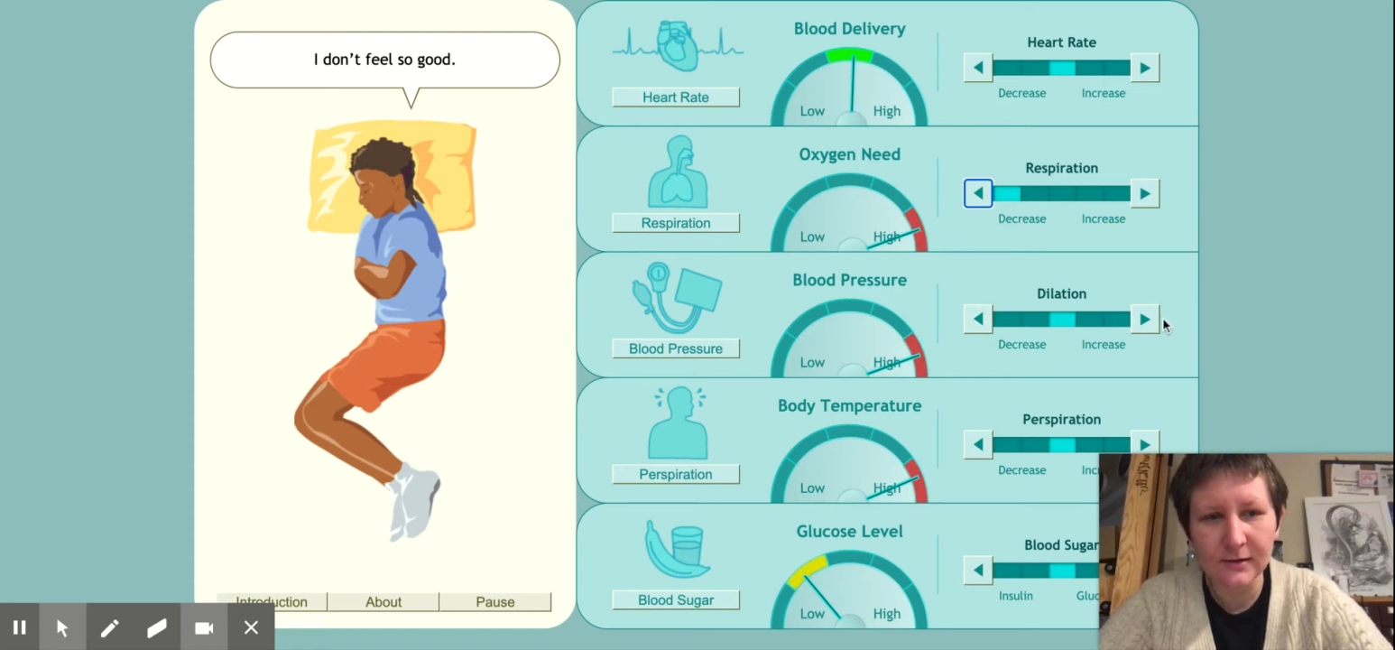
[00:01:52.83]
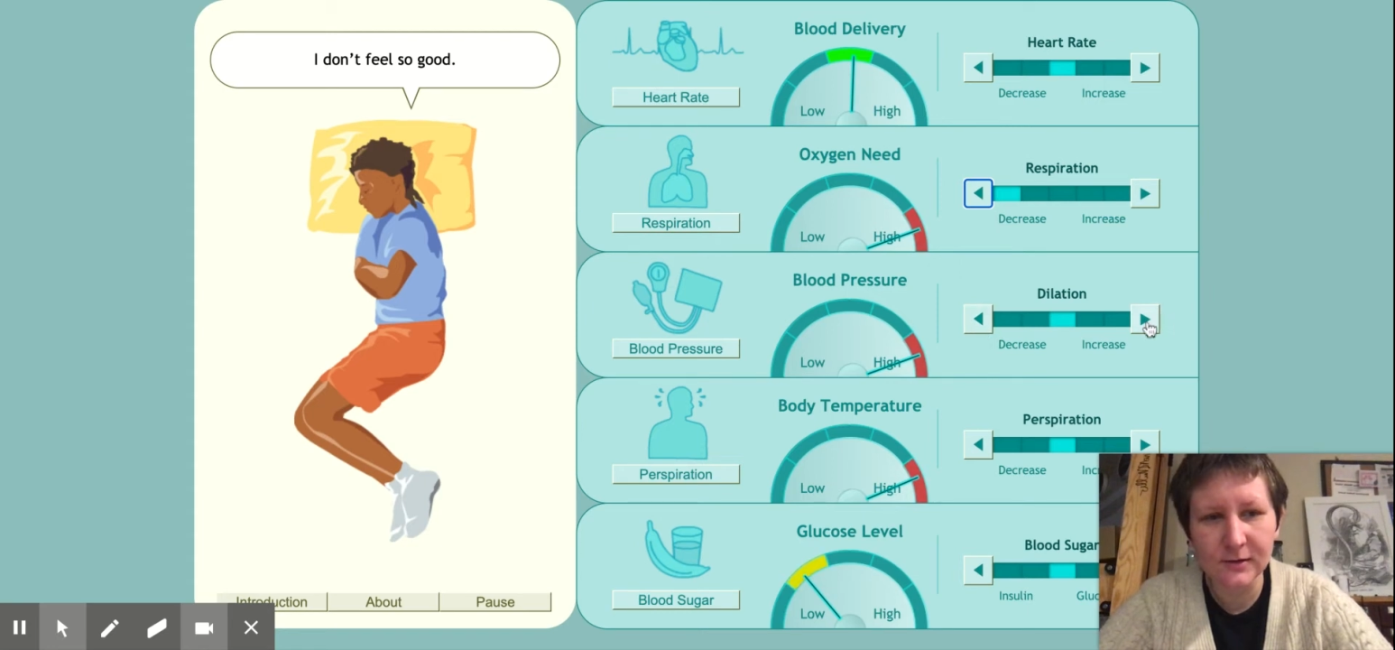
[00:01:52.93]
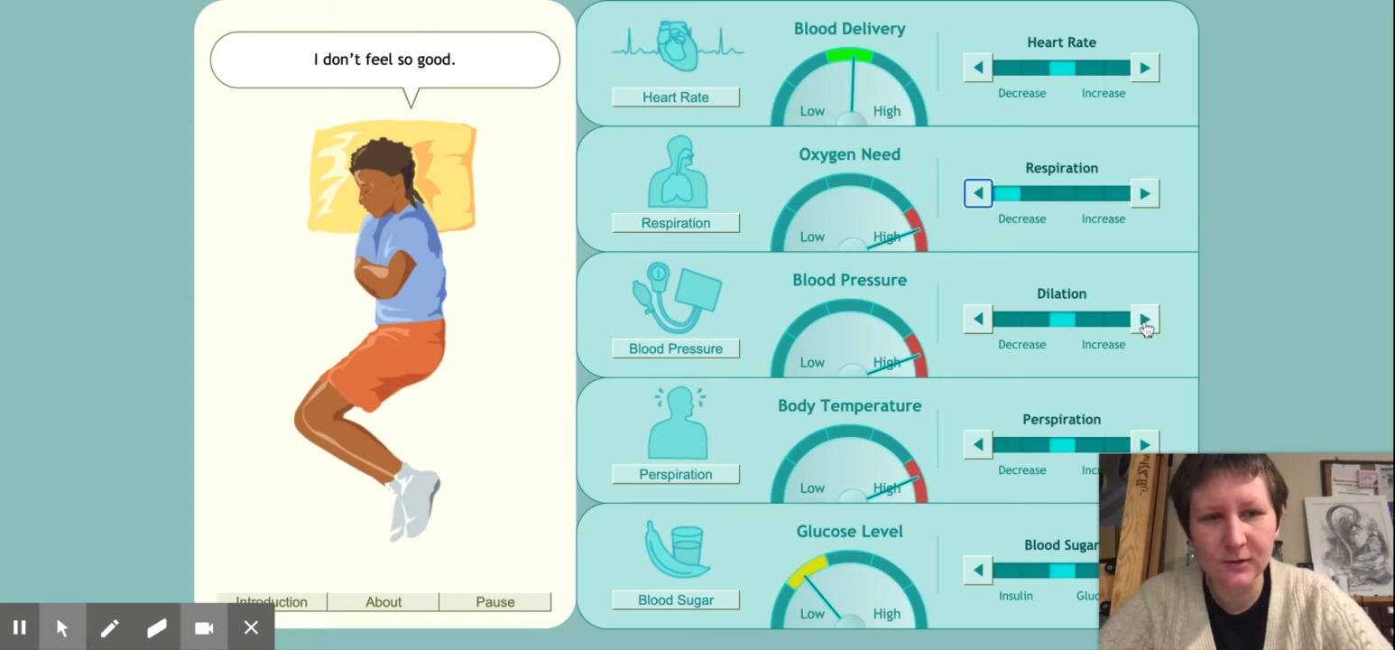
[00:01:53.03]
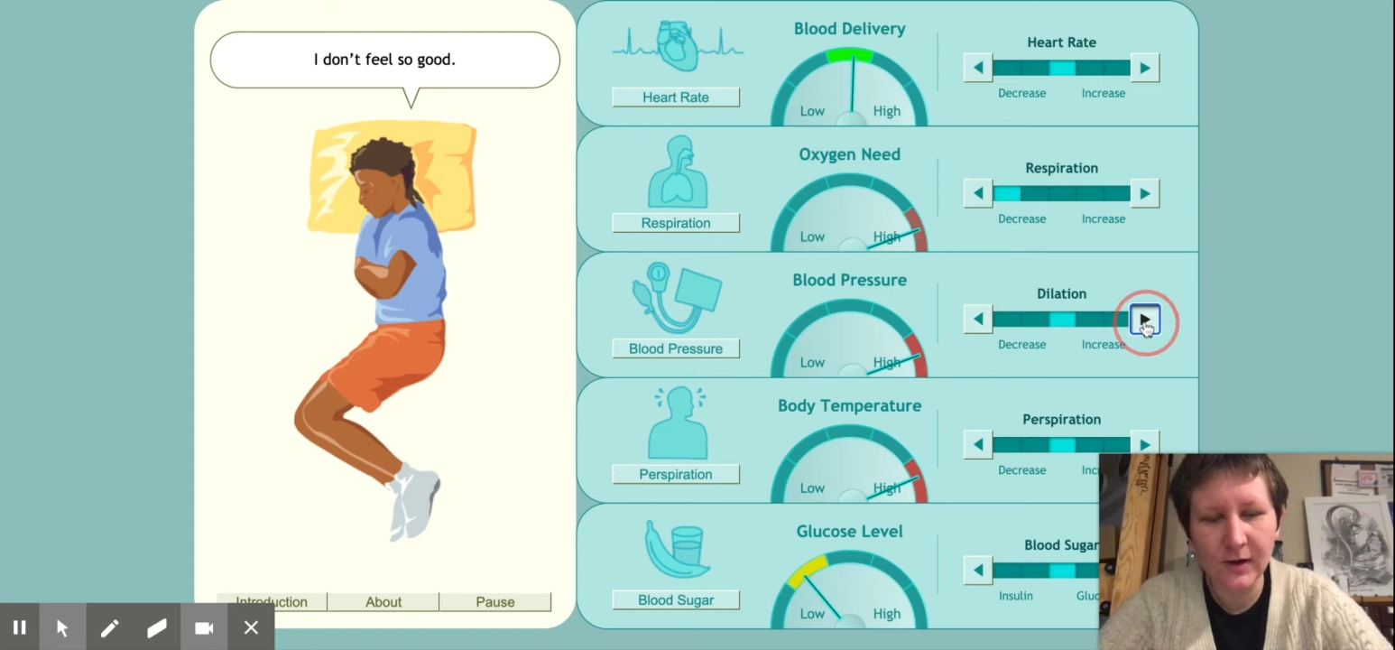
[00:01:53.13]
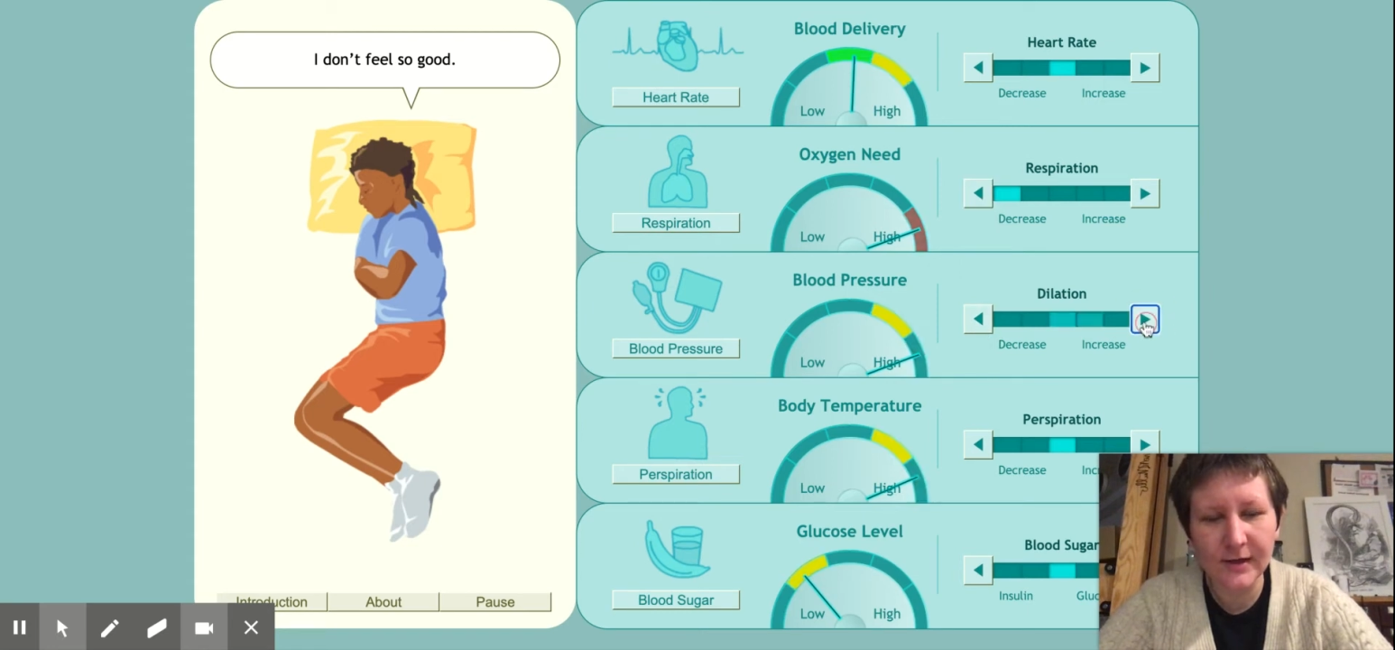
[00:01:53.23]

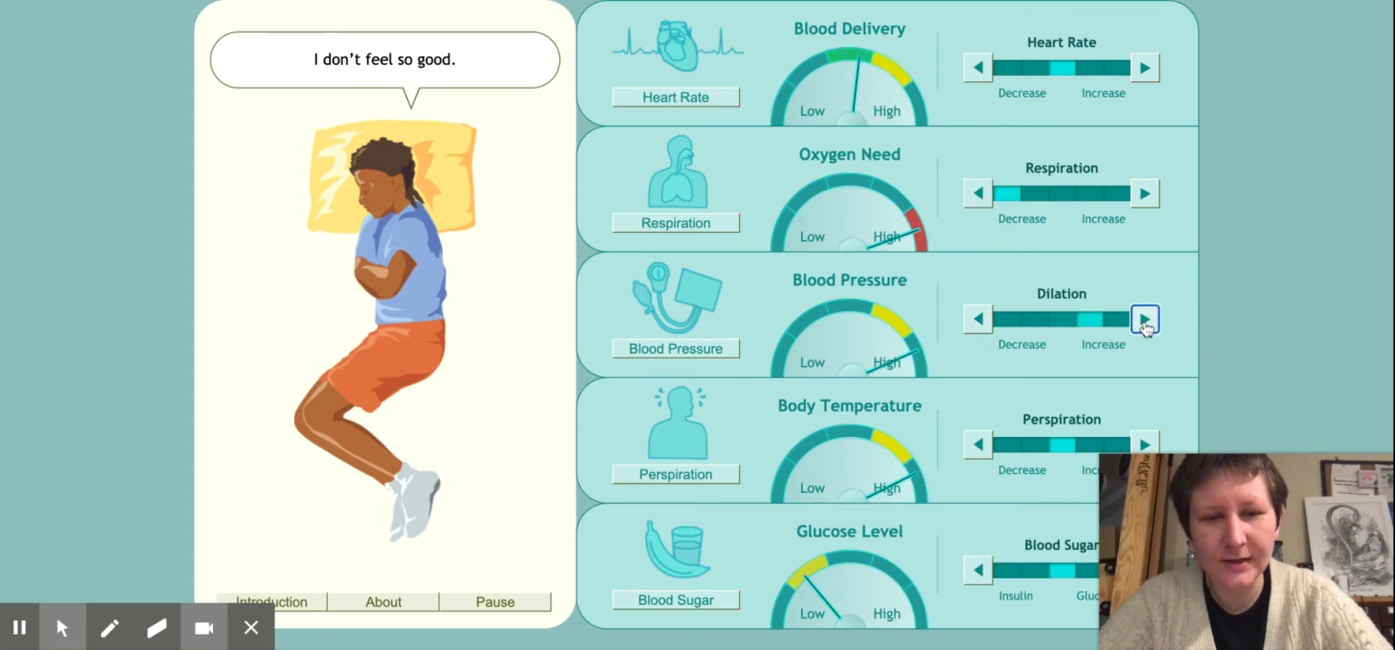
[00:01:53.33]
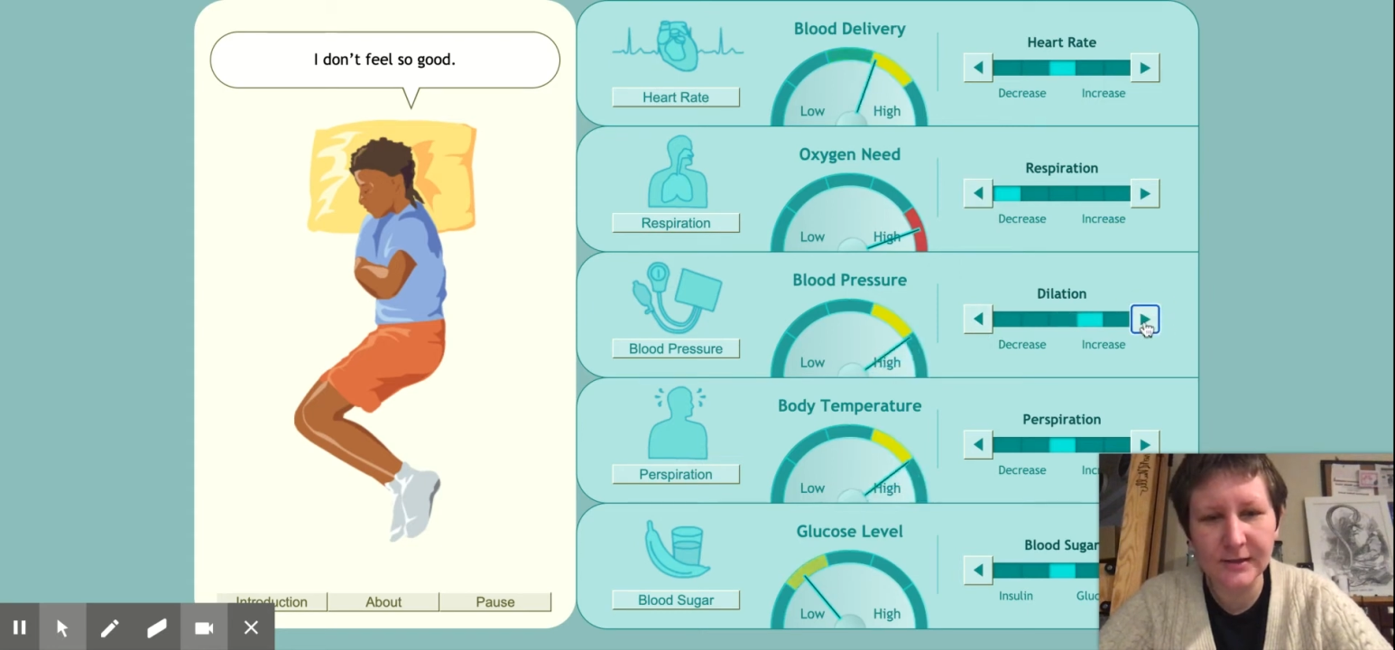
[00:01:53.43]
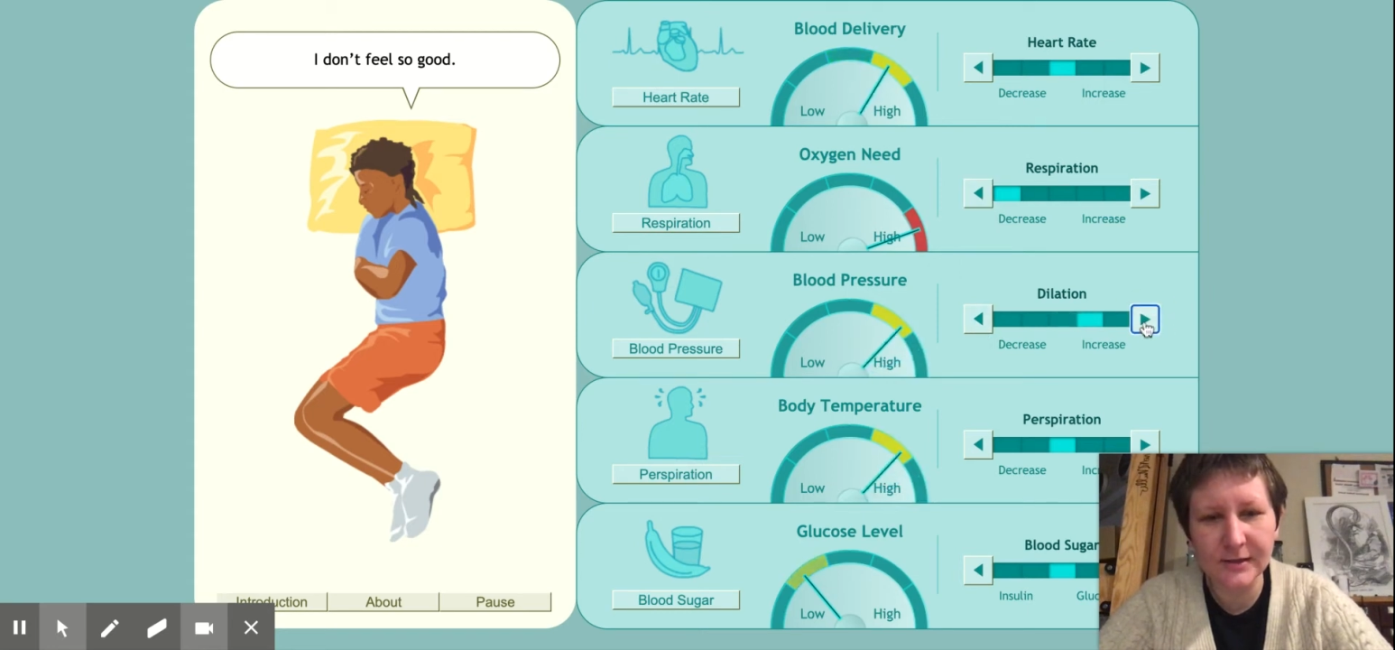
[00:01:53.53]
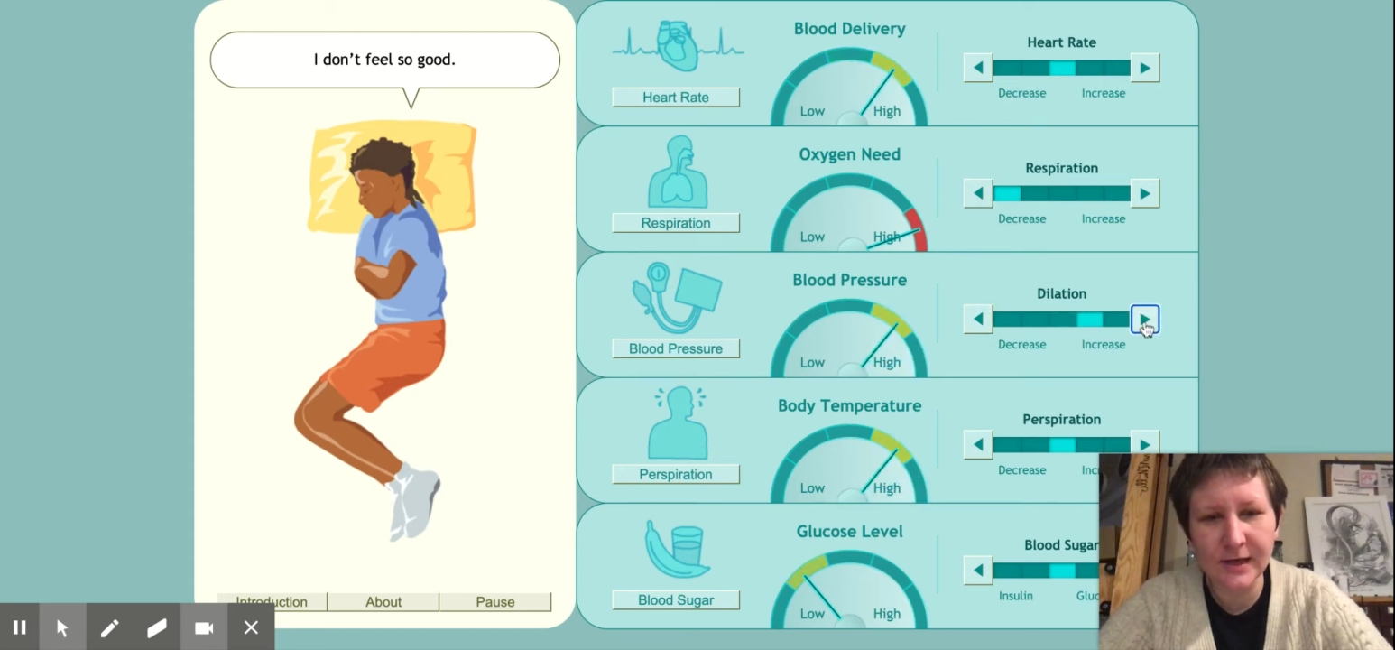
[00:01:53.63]
So I need to